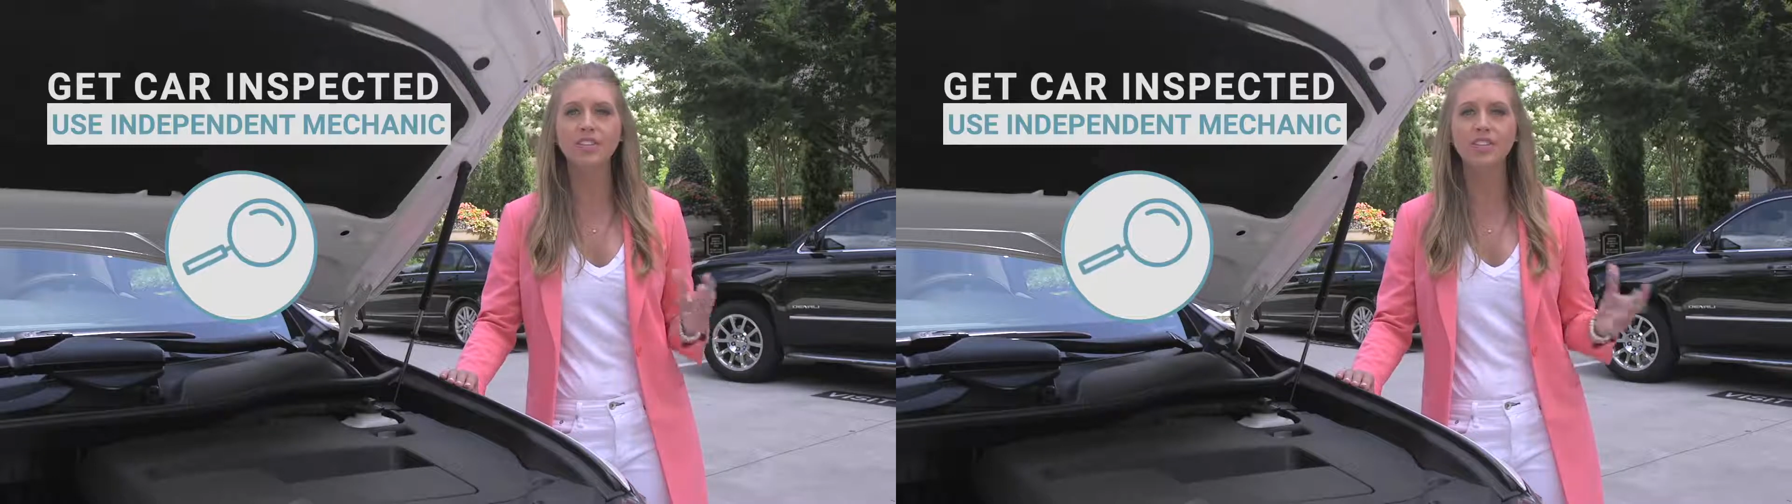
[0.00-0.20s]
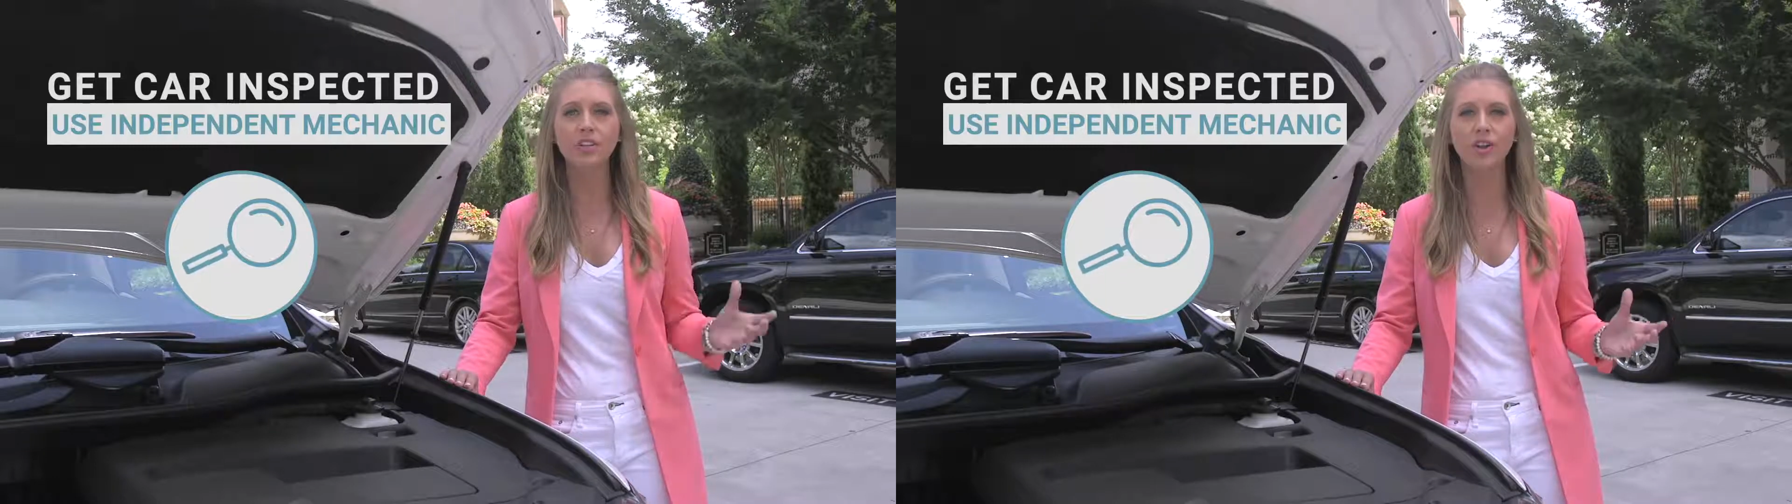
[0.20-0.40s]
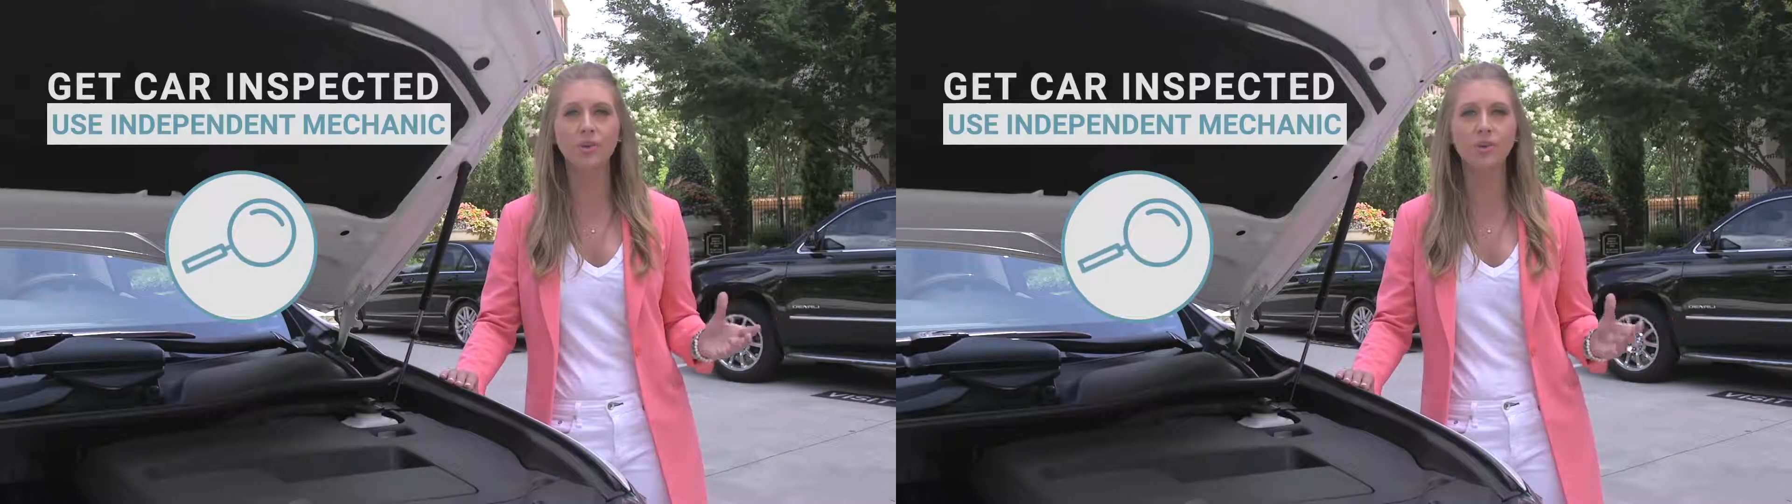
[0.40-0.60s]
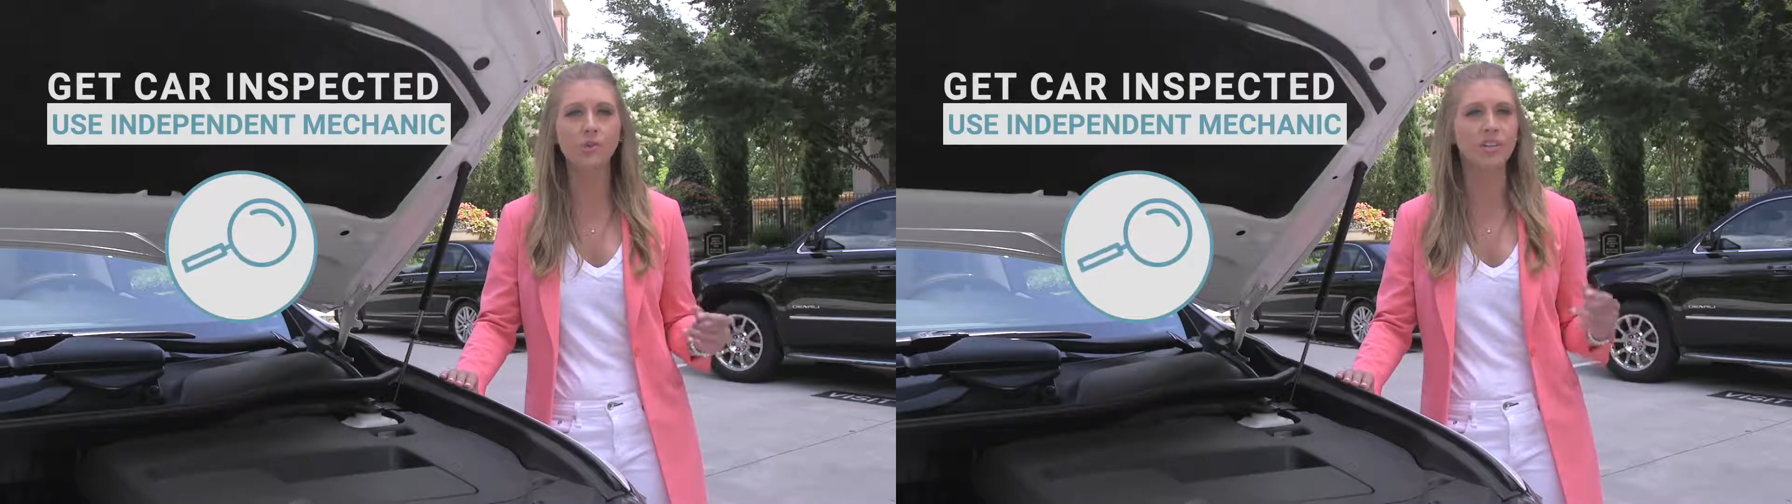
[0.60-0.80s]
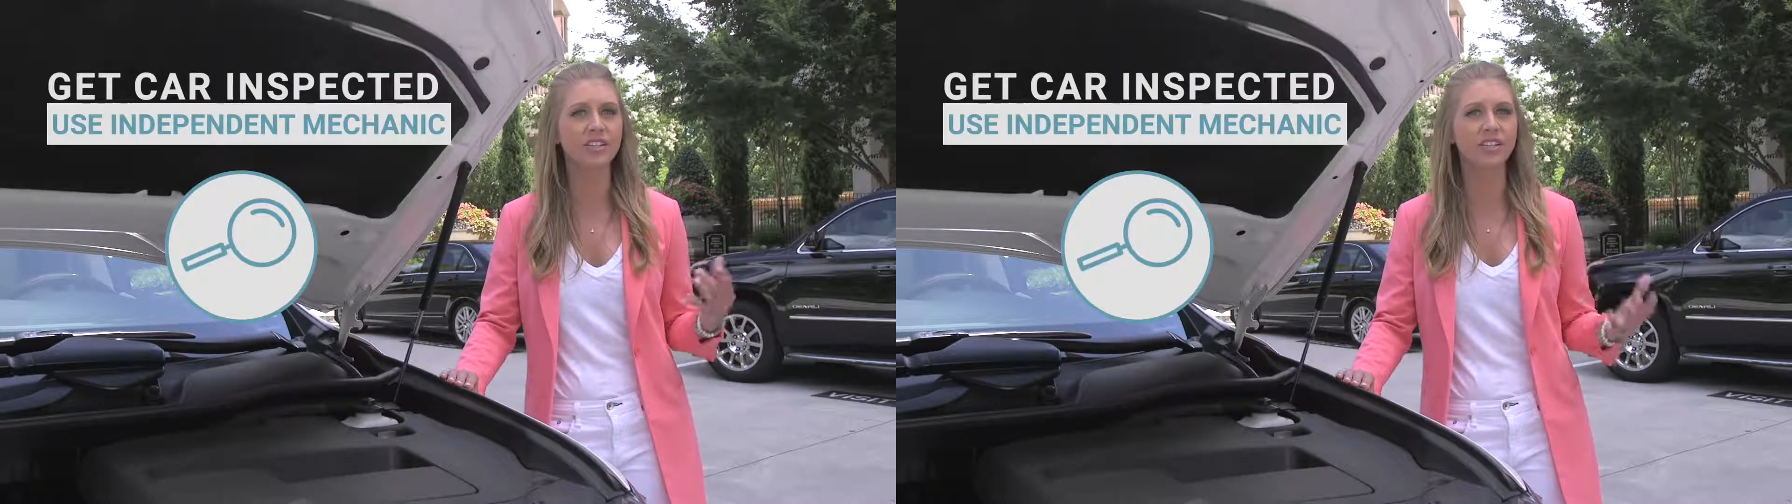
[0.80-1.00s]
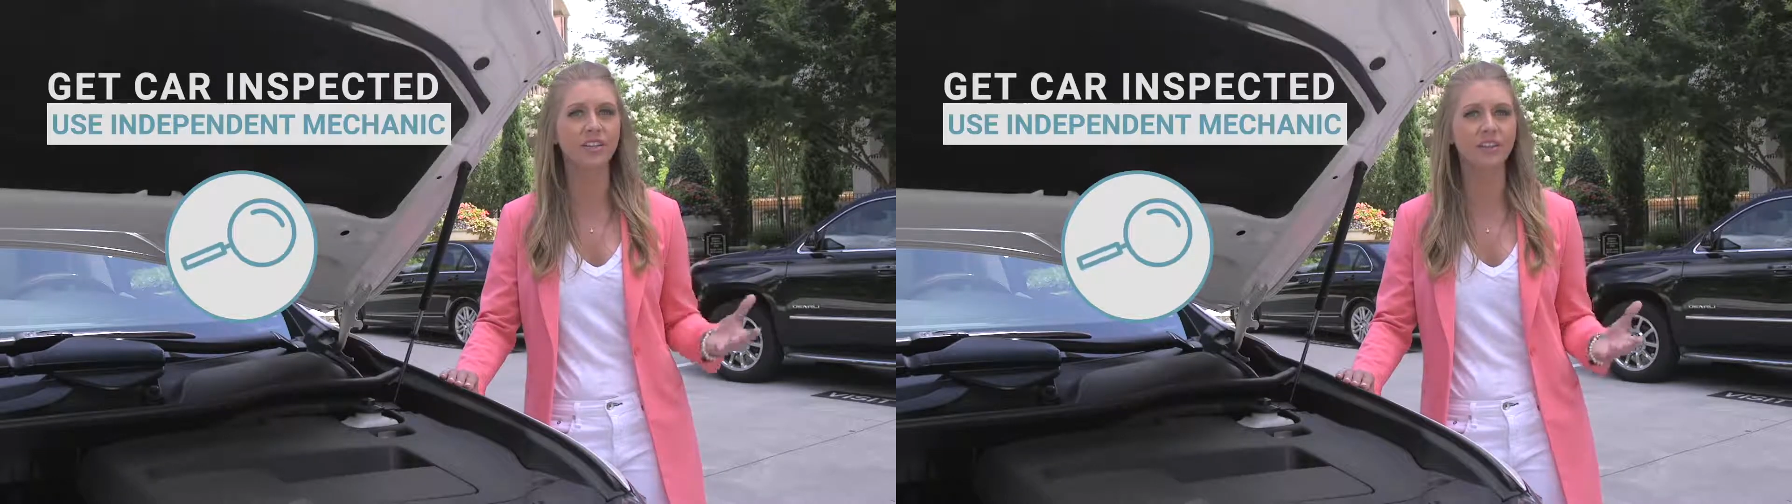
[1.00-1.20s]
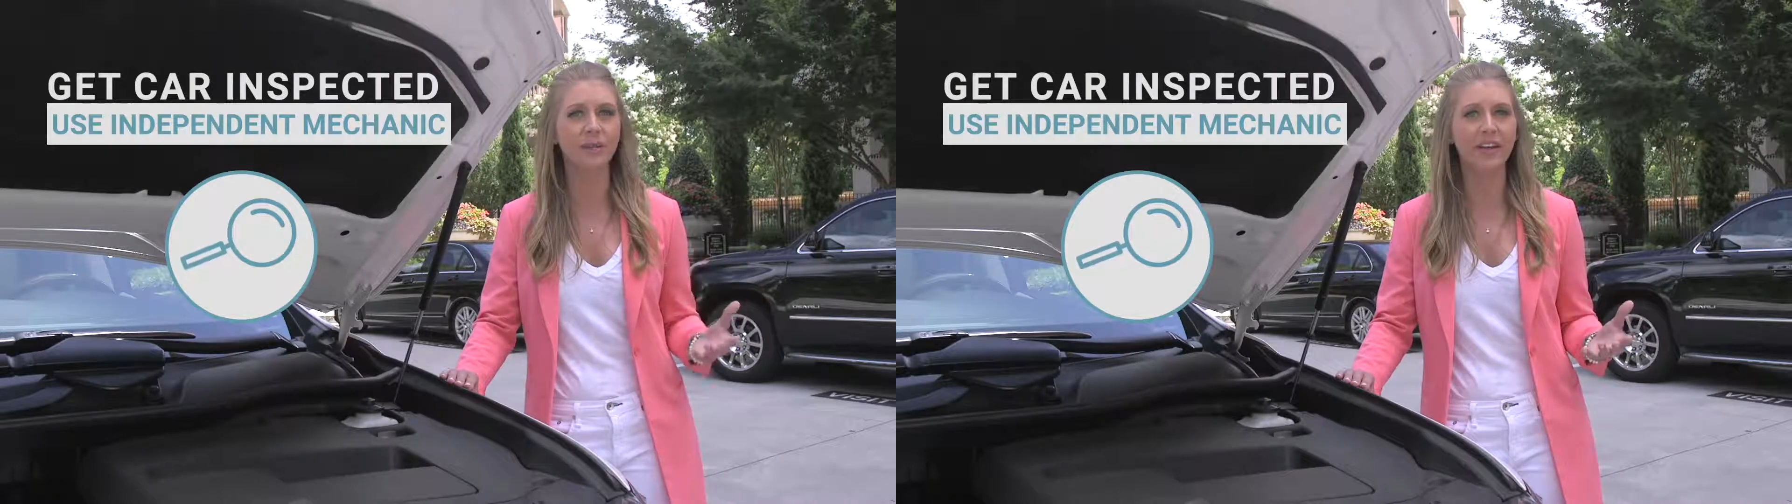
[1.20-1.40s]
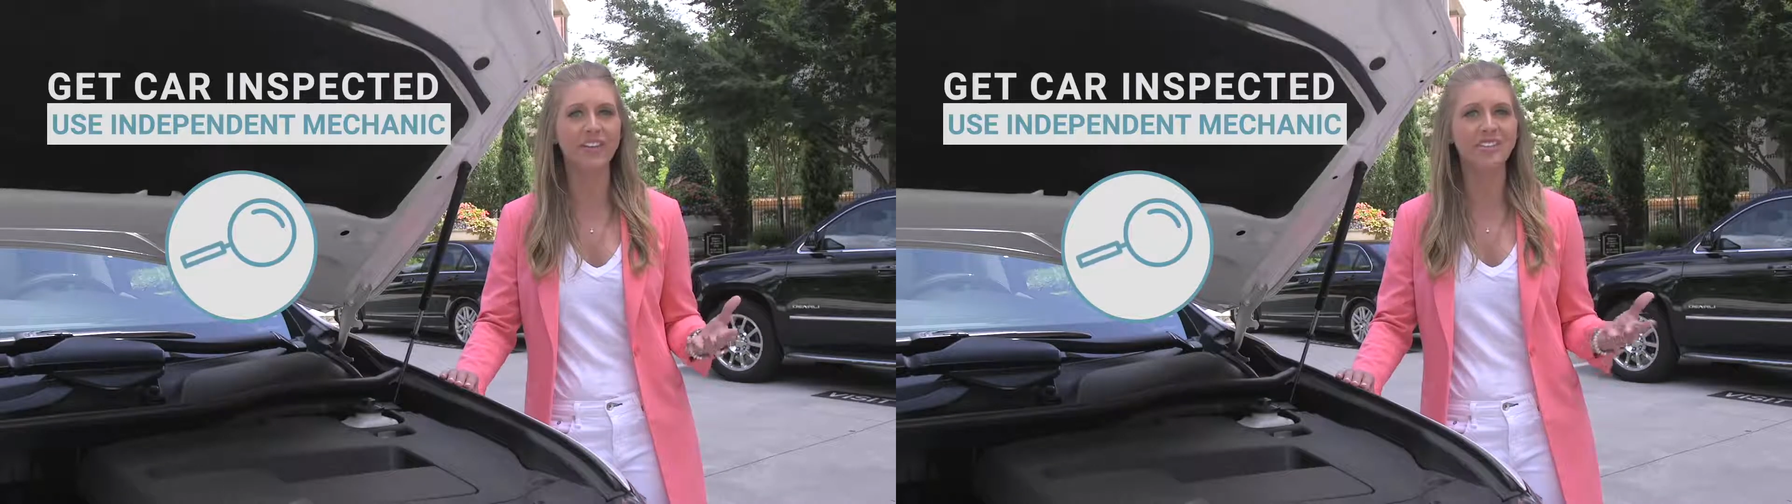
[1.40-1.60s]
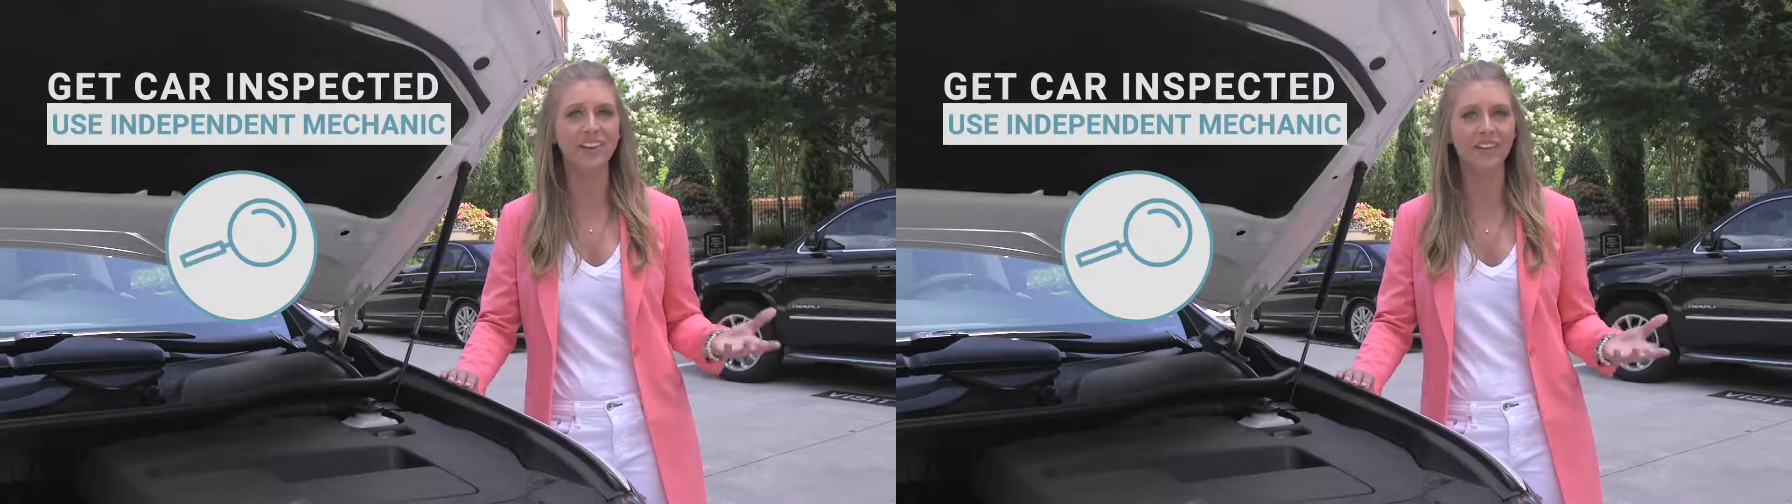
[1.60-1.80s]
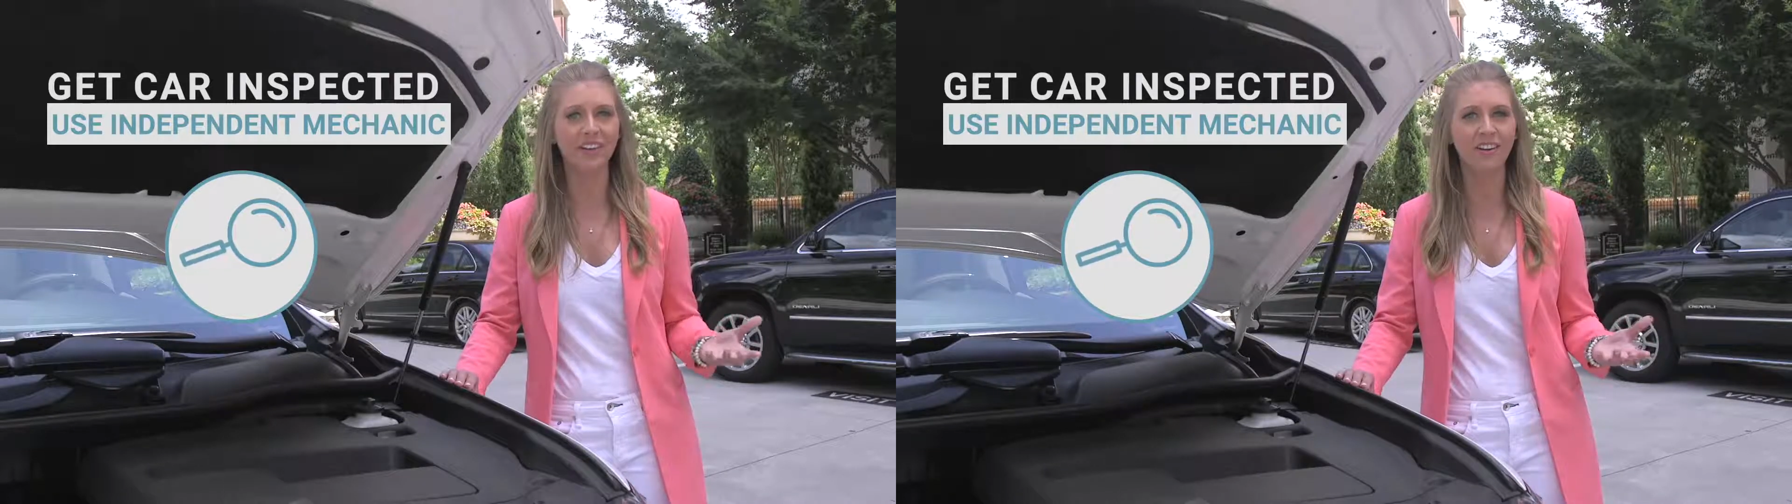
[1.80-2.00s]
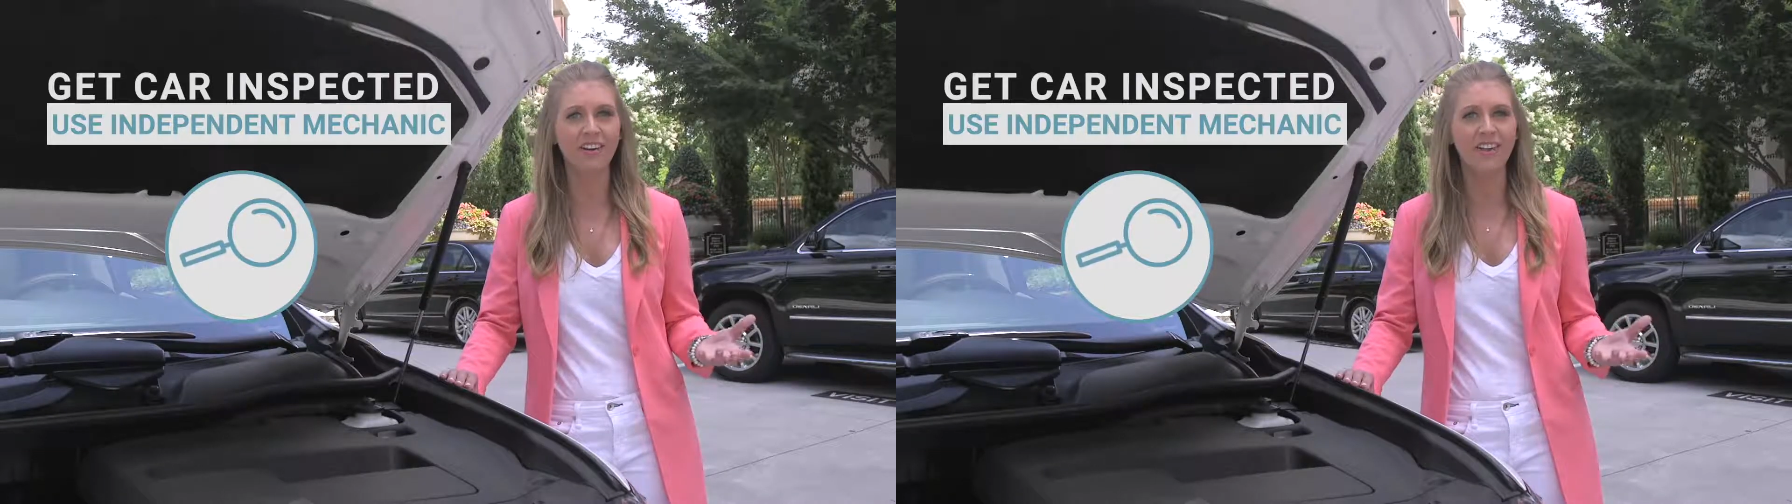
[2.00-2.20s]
disclosed or discovered by the seller,